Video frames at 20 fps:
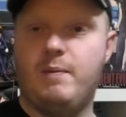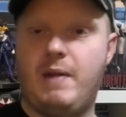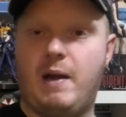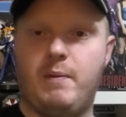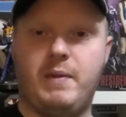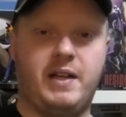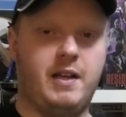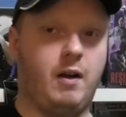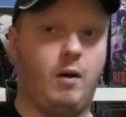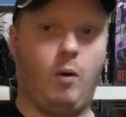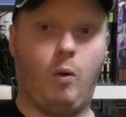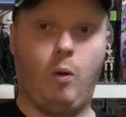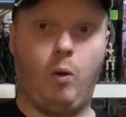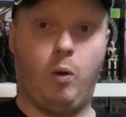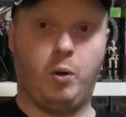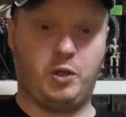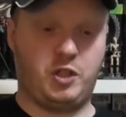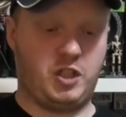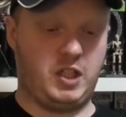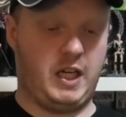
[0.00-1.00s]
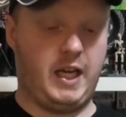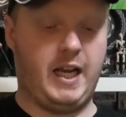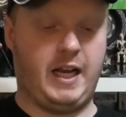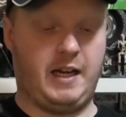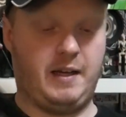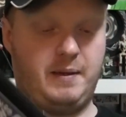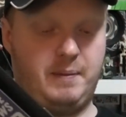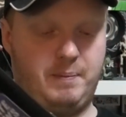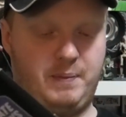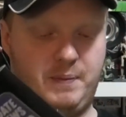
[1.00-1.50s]
made me go, oh
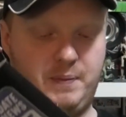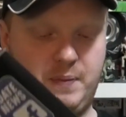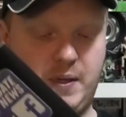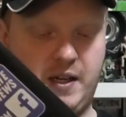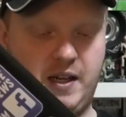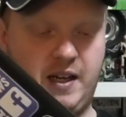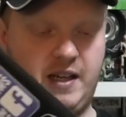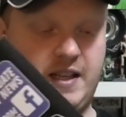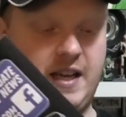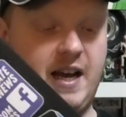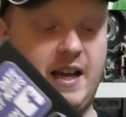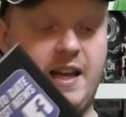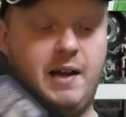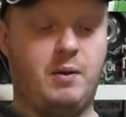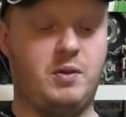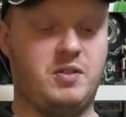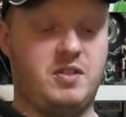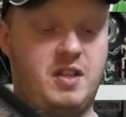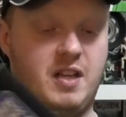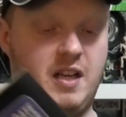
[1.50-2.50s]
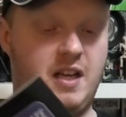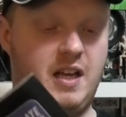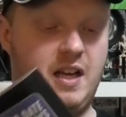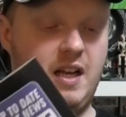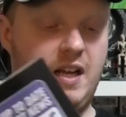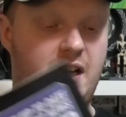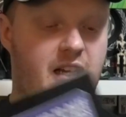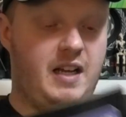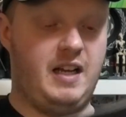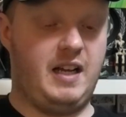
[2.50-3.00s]
shit. But yeah, it was
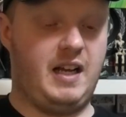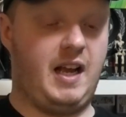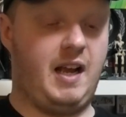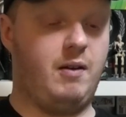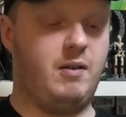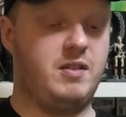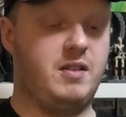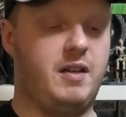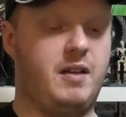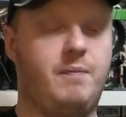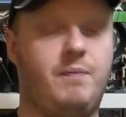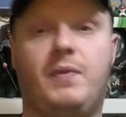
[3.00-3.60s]
a